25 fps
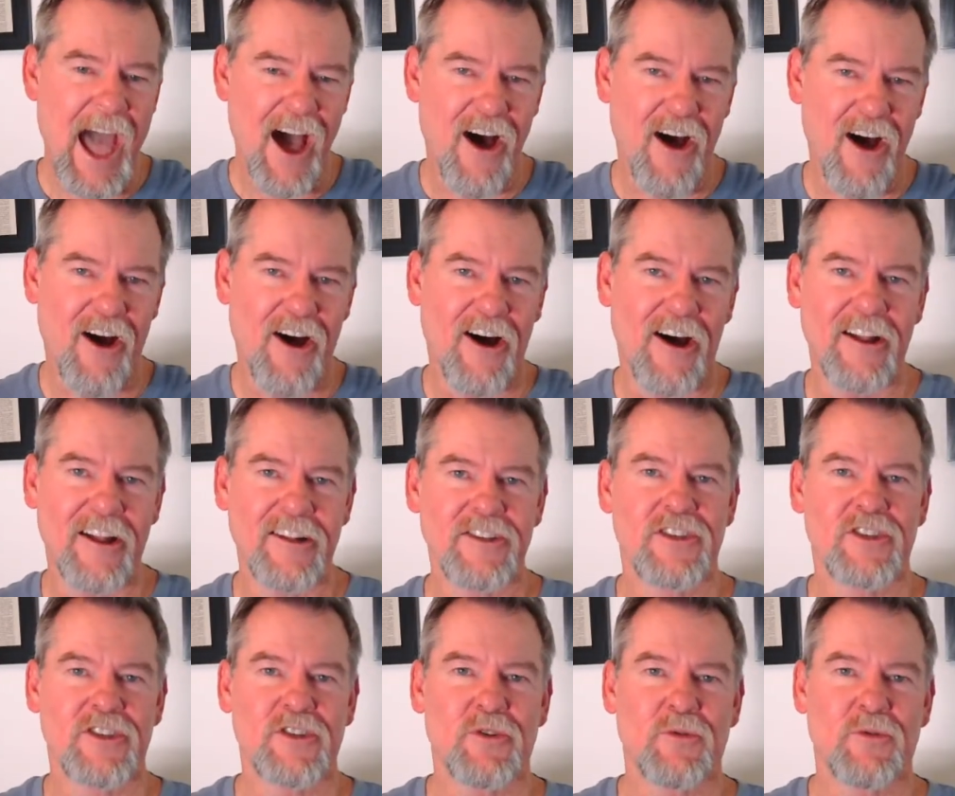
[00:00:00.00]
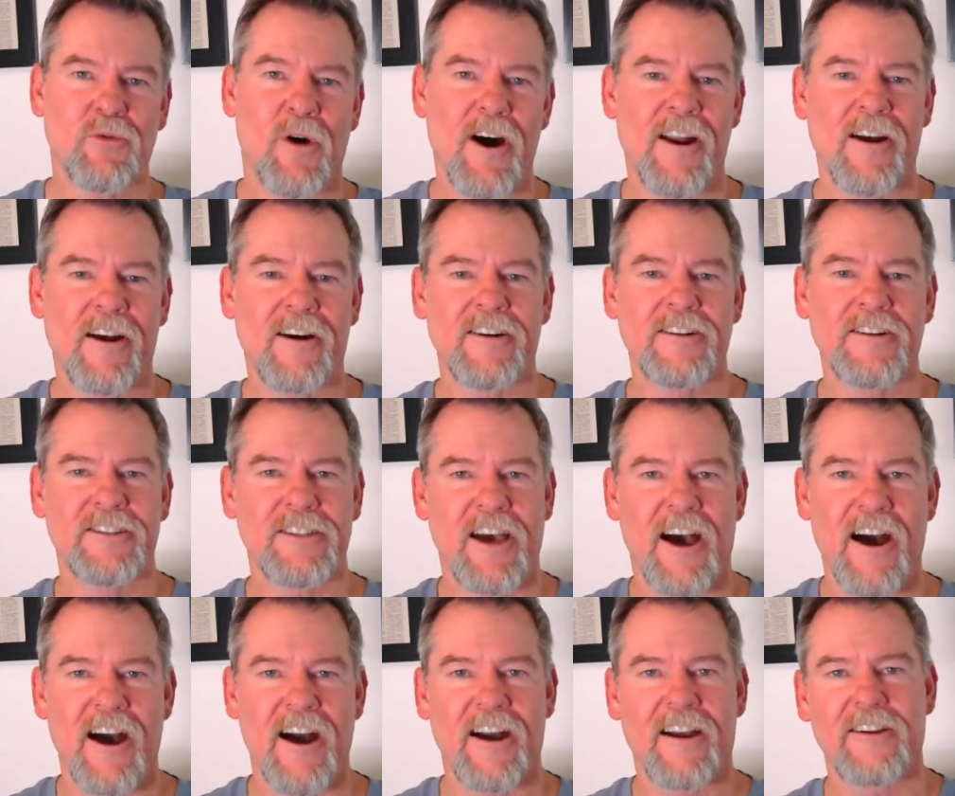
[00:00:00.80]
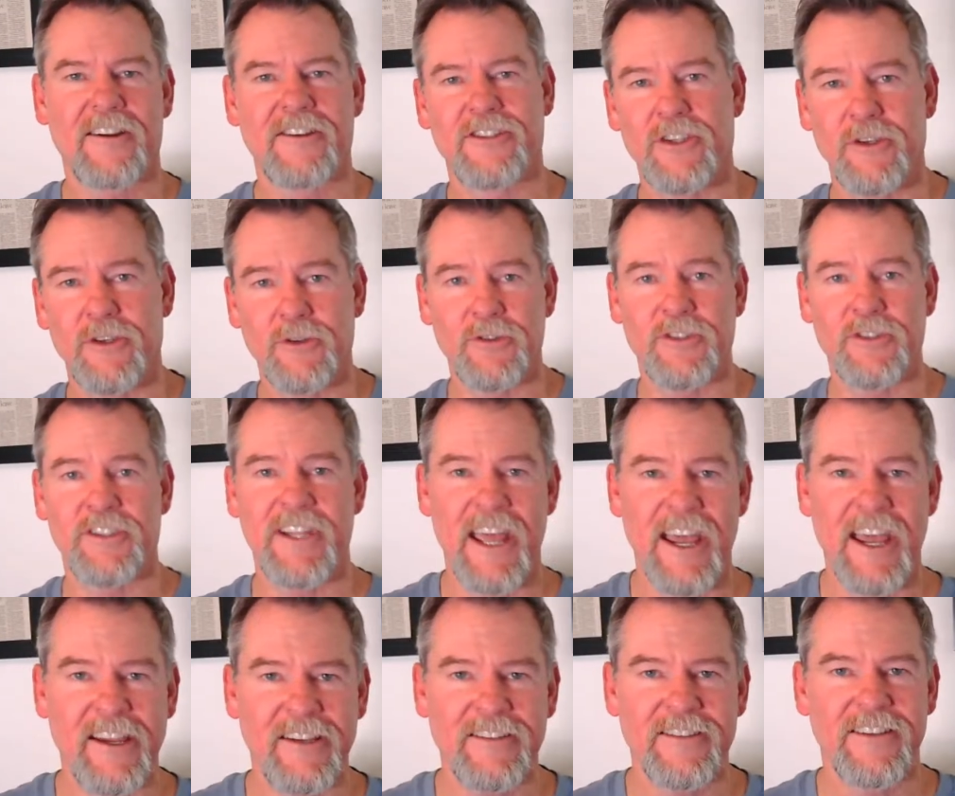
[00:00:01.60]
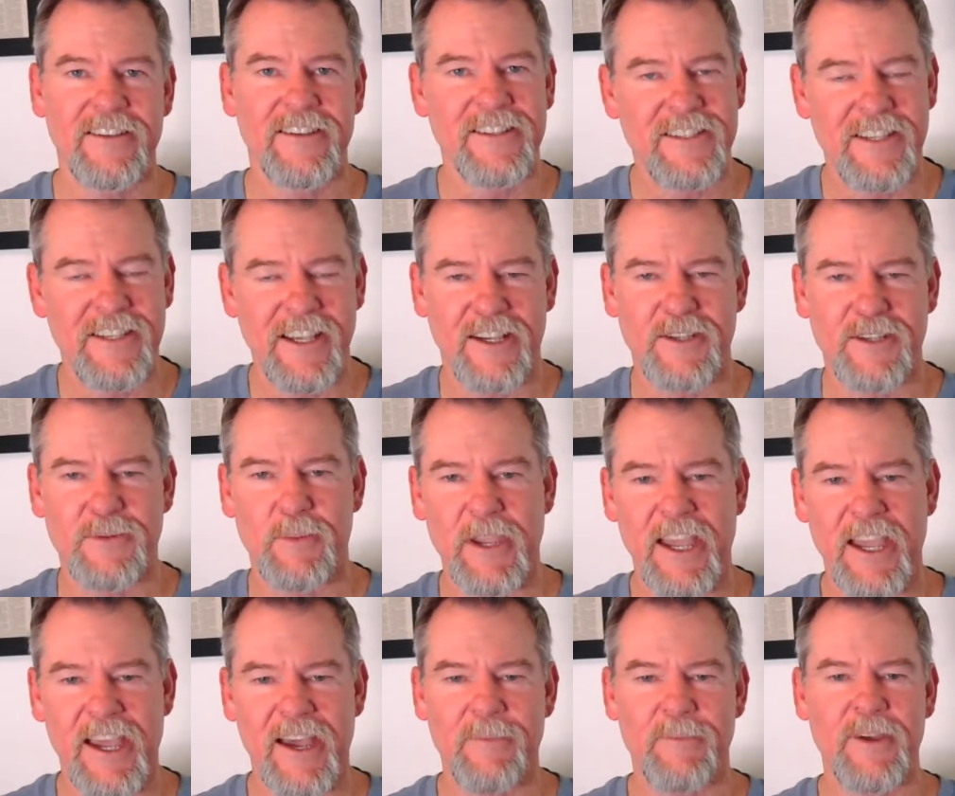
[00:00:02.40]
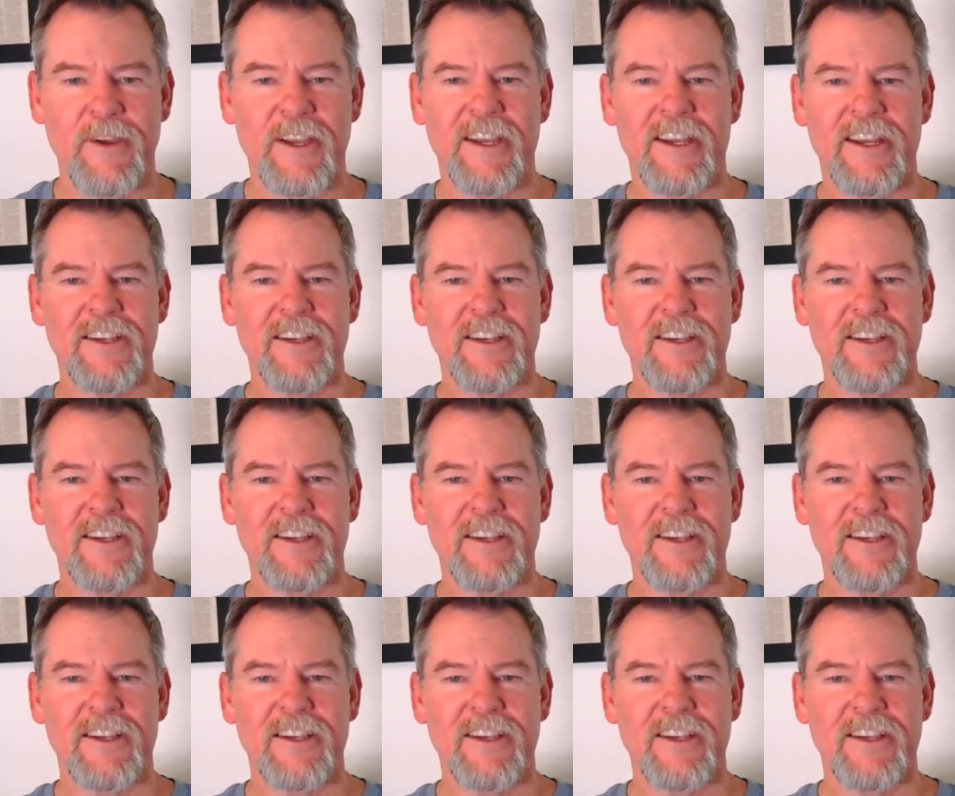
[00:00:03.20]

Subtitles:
on Squatter Talk Tuesdays, 6 p.m.